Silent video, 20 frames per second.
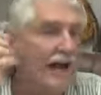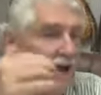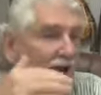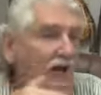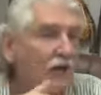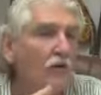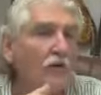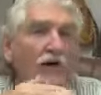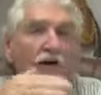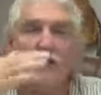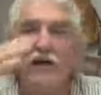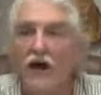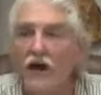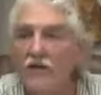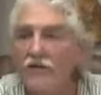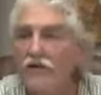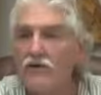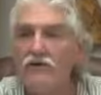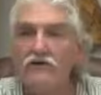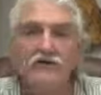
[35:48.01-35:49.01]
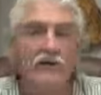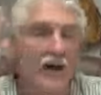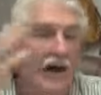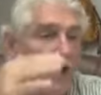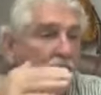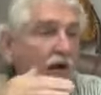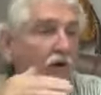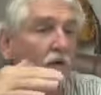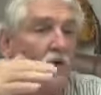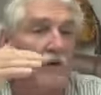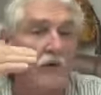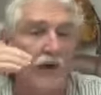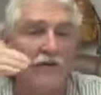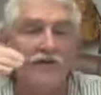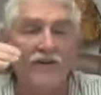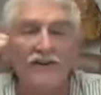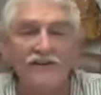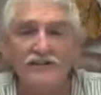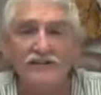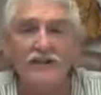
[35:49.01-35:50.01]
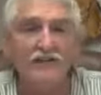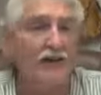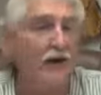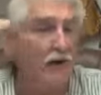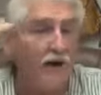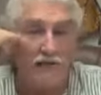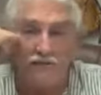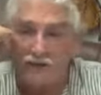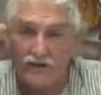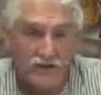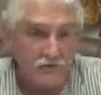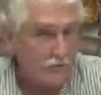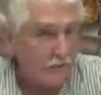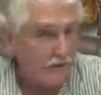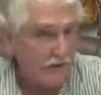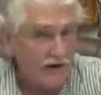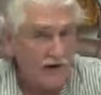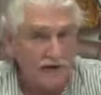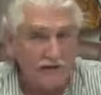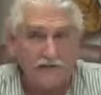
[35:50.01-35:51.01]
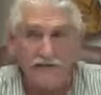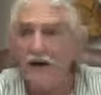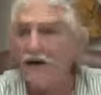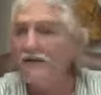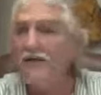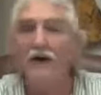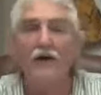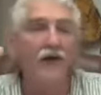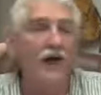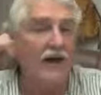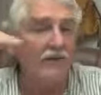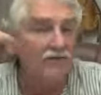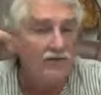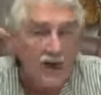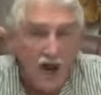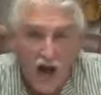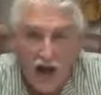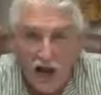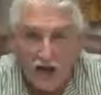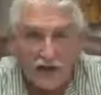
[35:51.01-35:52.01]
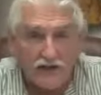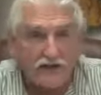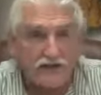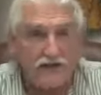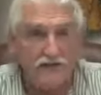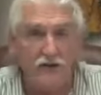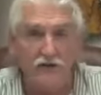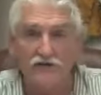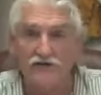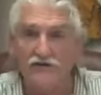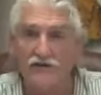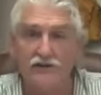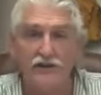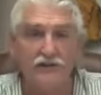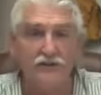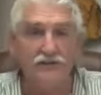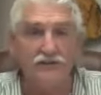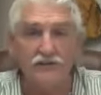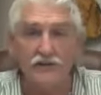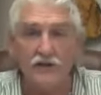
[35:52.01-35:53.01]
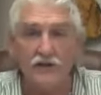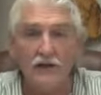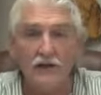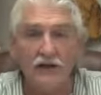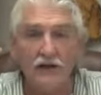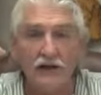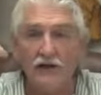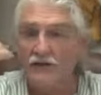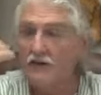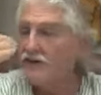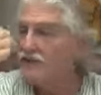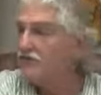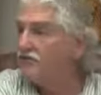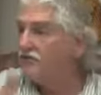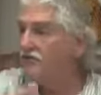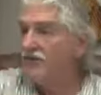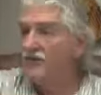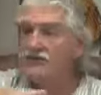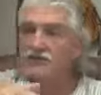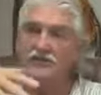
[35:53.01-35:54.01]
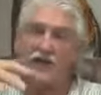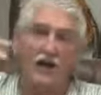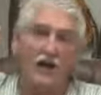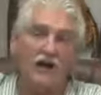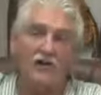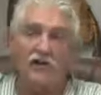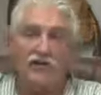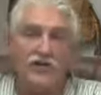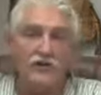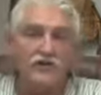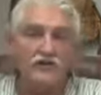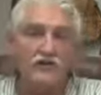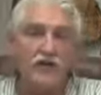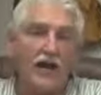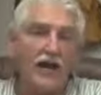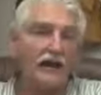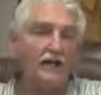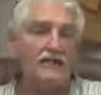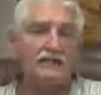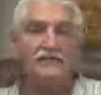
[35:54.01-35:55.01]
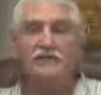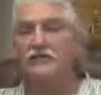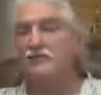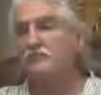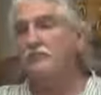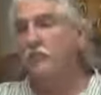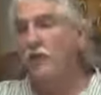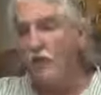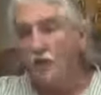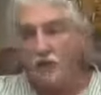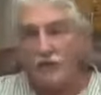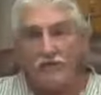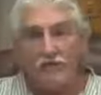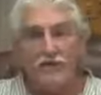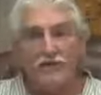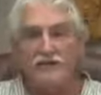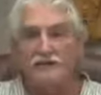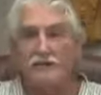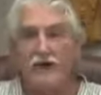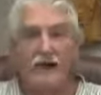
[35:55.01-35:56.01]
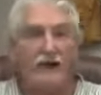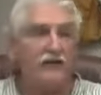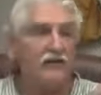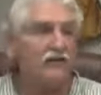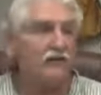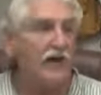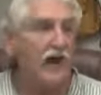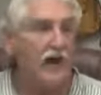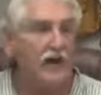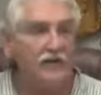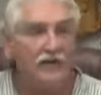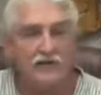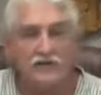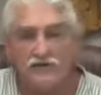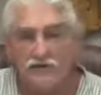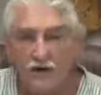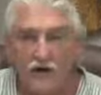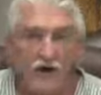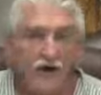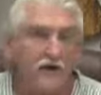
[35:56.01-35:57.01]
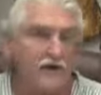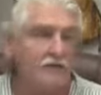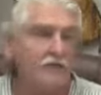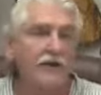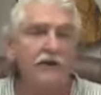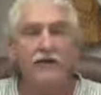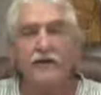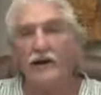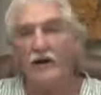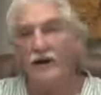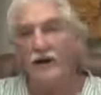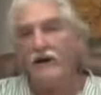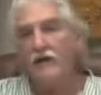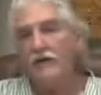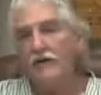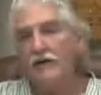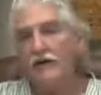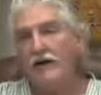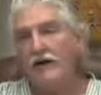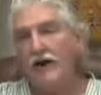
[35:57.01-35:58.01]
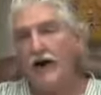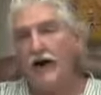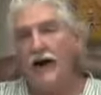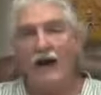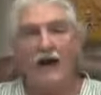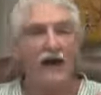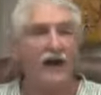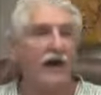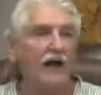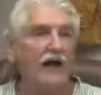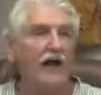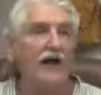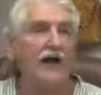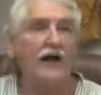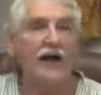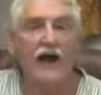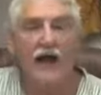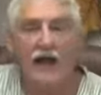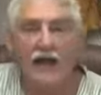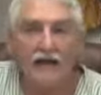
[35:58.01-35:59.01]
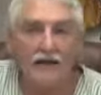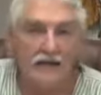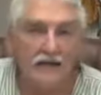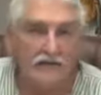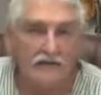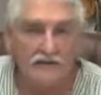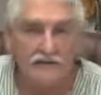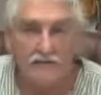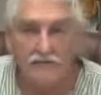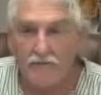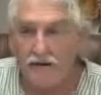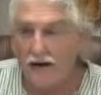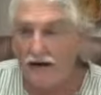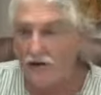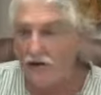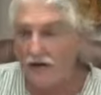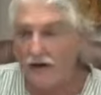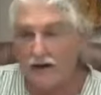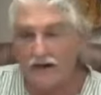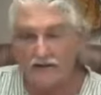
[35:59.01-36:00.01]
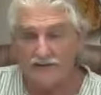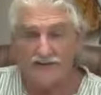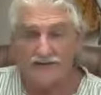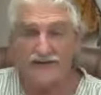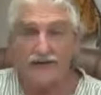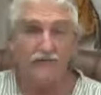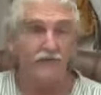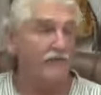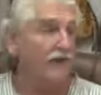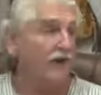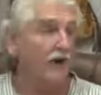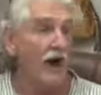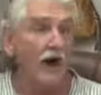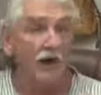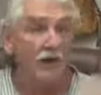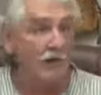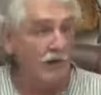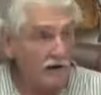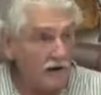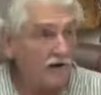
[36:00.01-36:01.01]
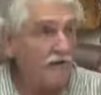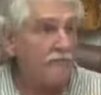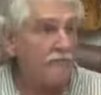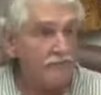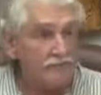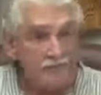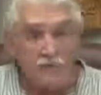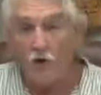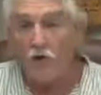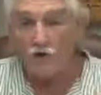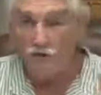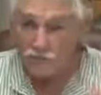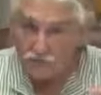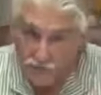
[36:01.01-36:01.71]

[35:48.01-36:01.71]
and echoing others and echoing what they see. They don't have experience. They don't have knowledge in those fields. And these, these uh, news agencies pull in these medical doctors for, to be their, their uh, uh, uh analysts and medical analysts and stuff. And they're all, no